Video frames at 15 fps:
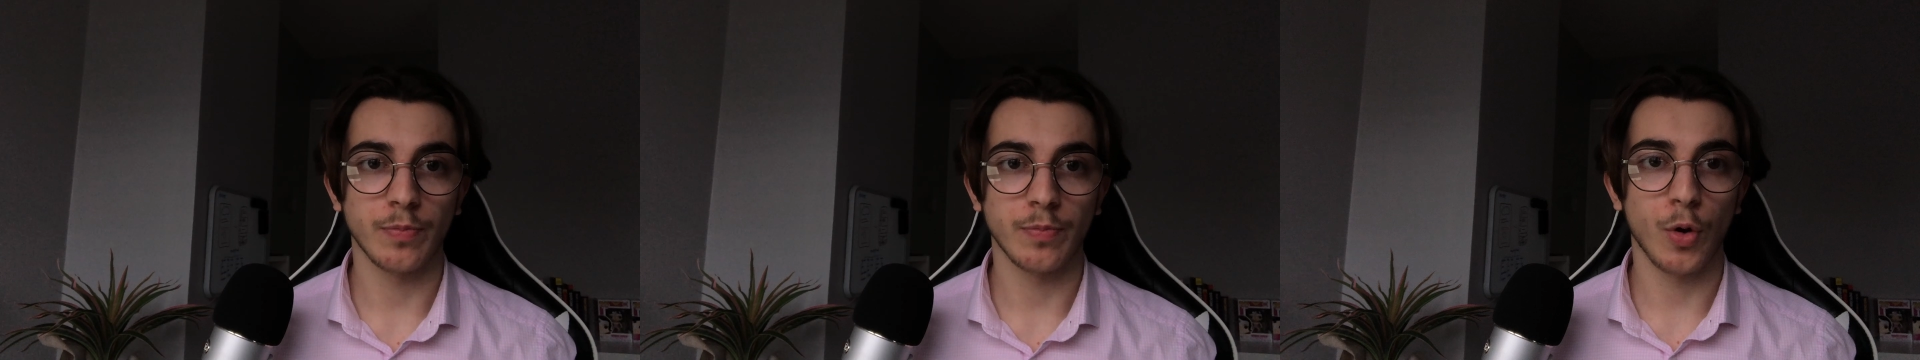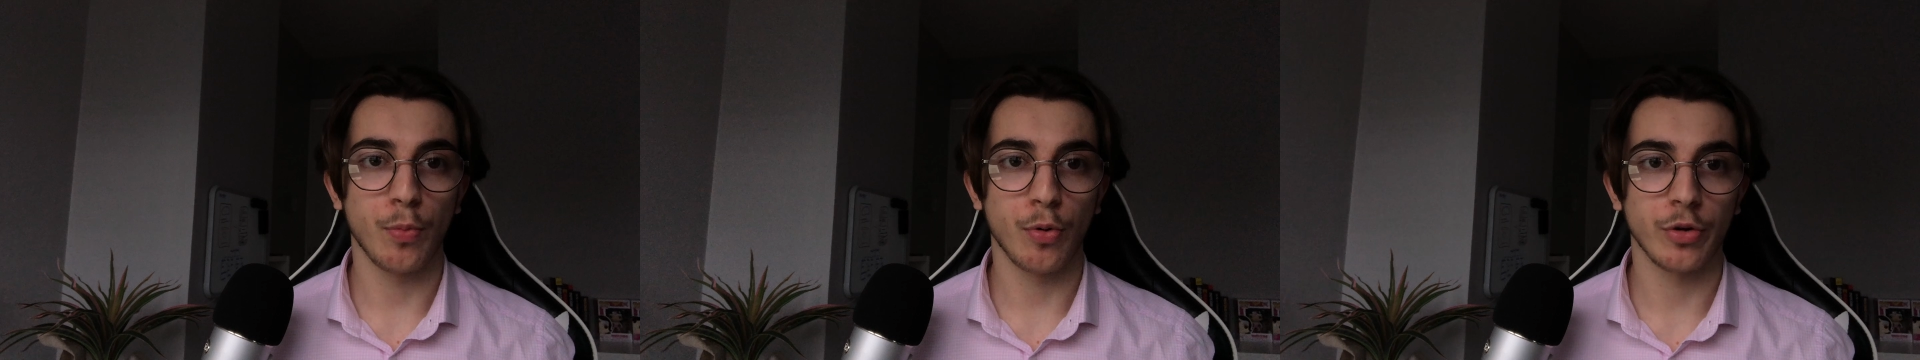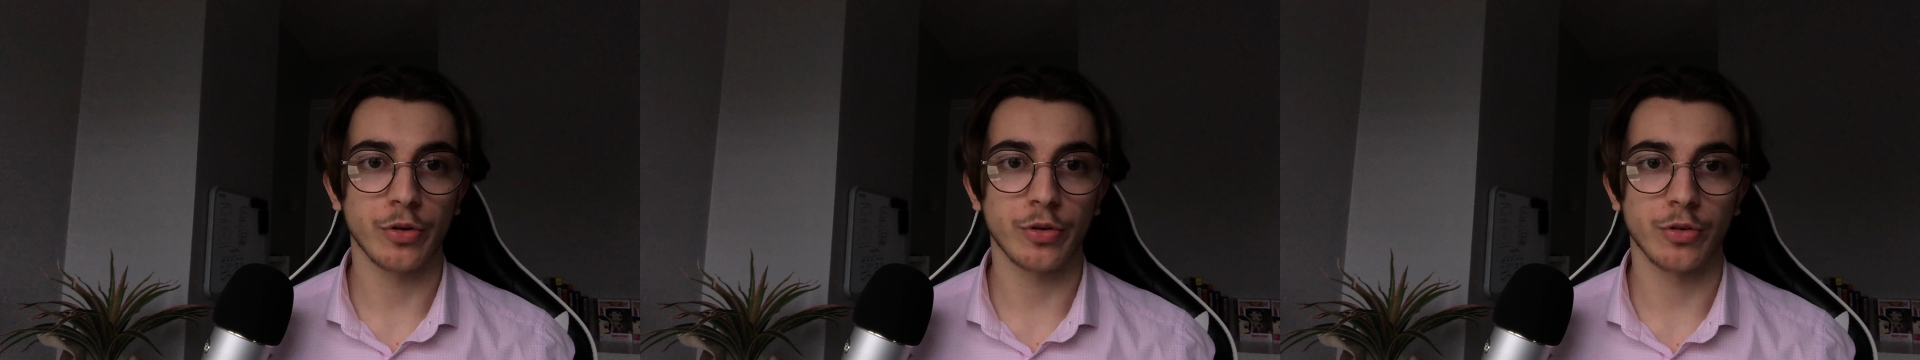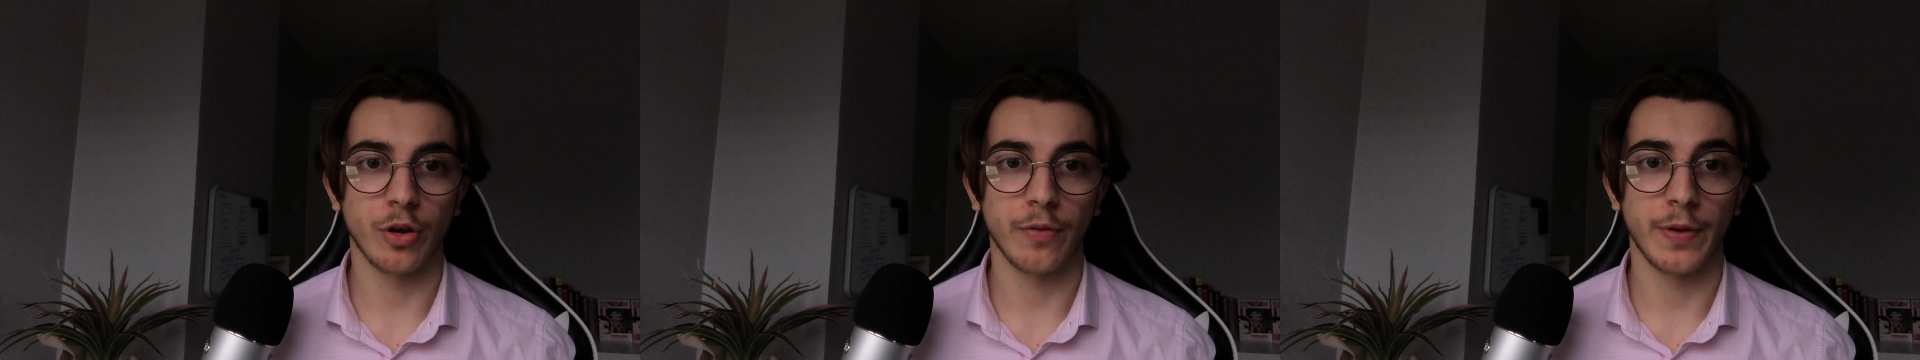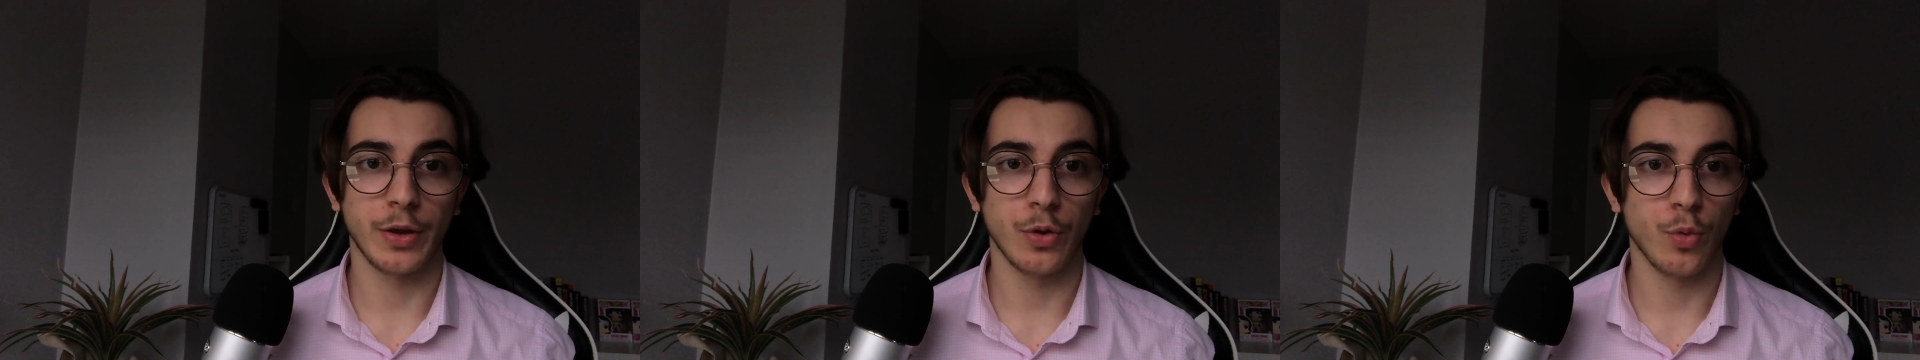or product
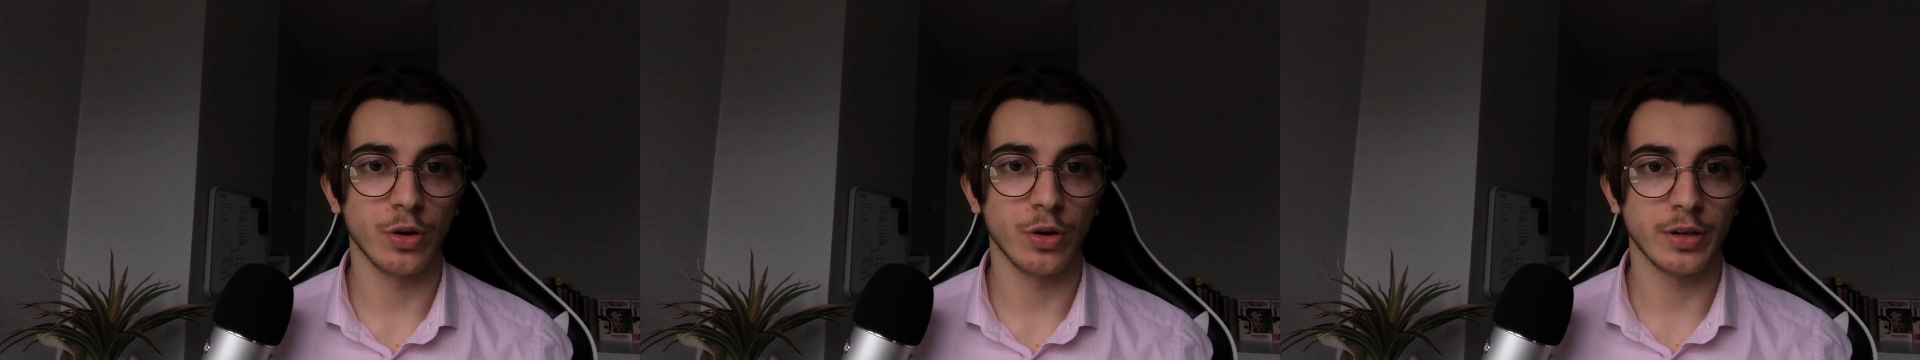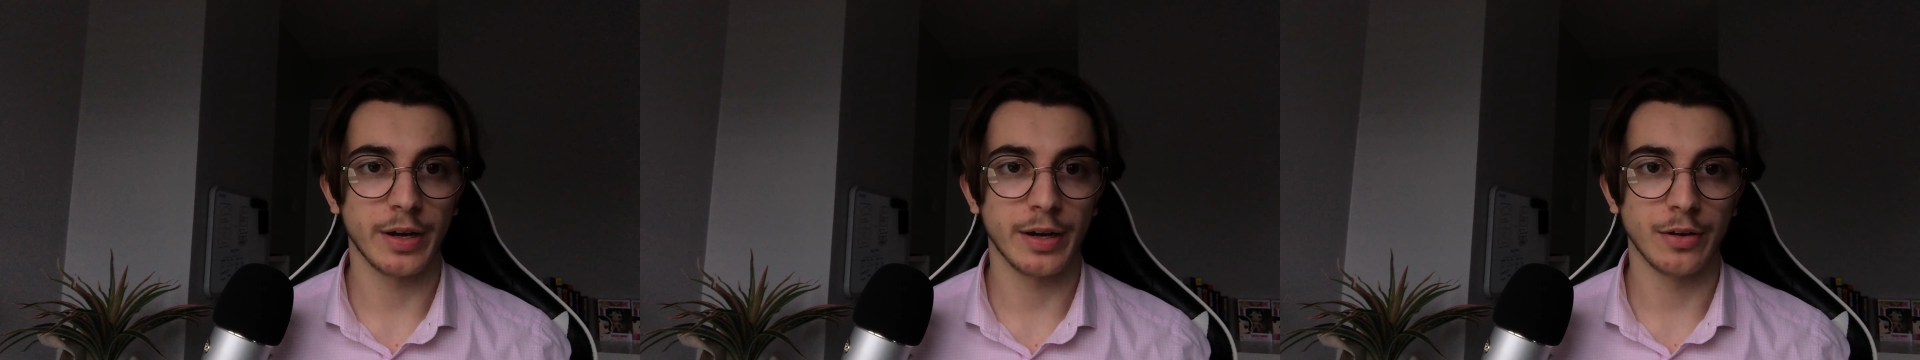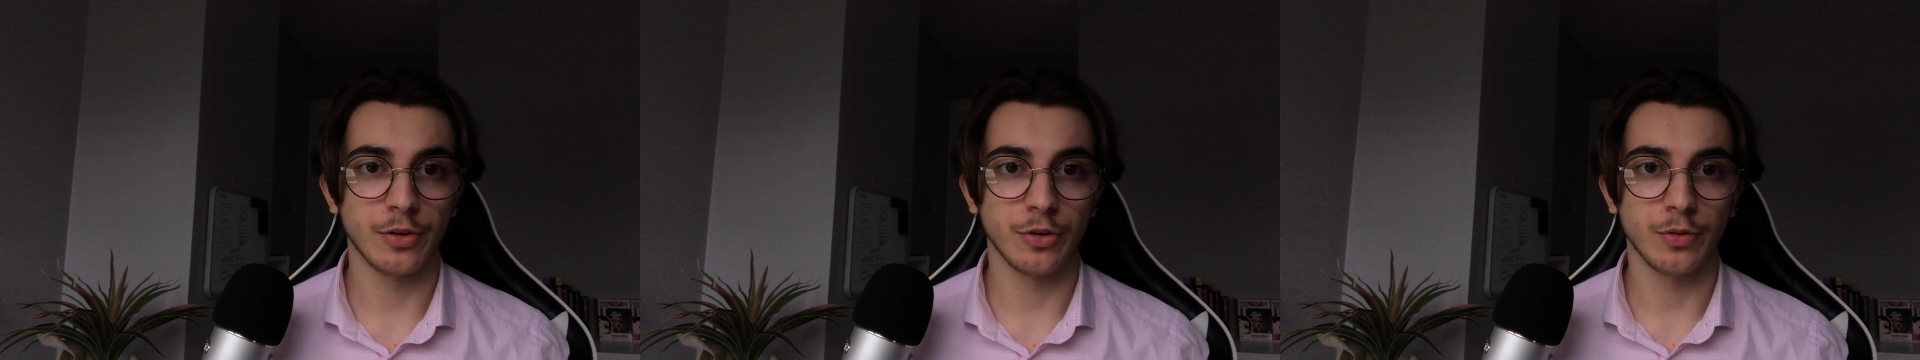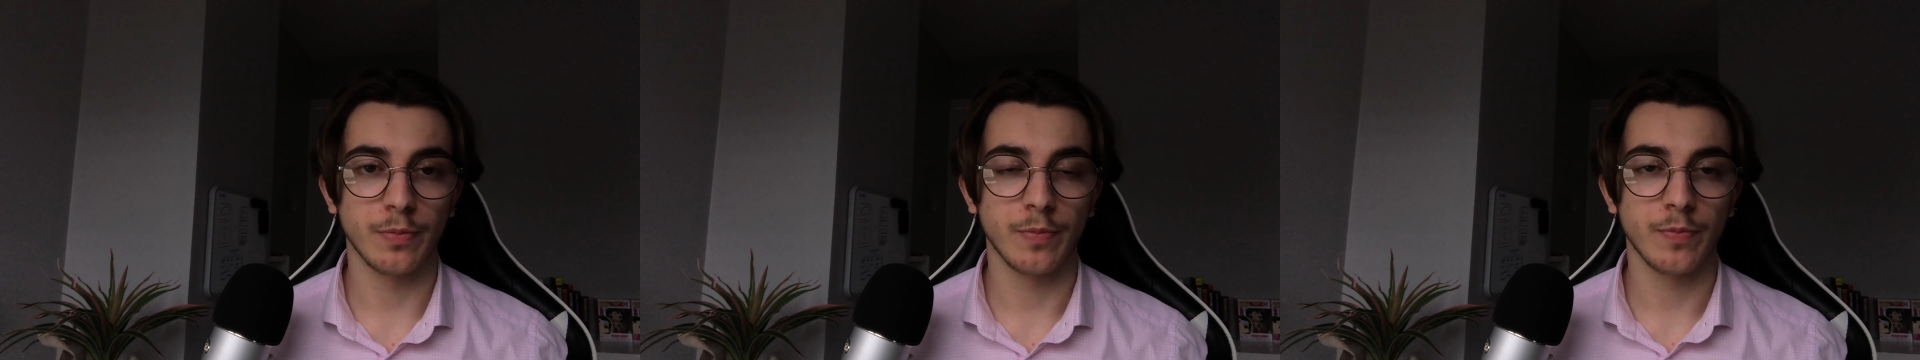design that you want to get into,